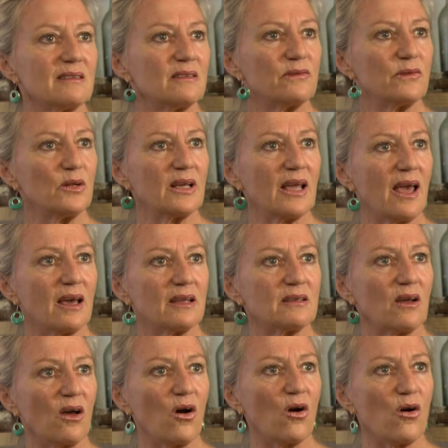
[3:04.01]
the full
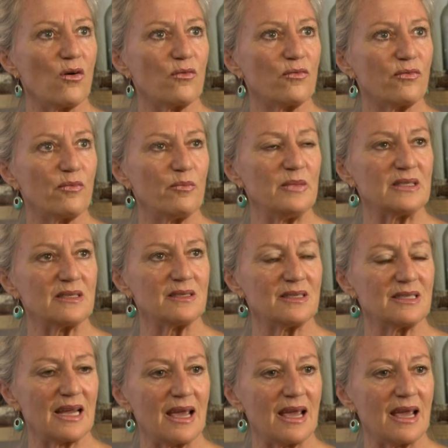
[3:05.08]
account of Mrs.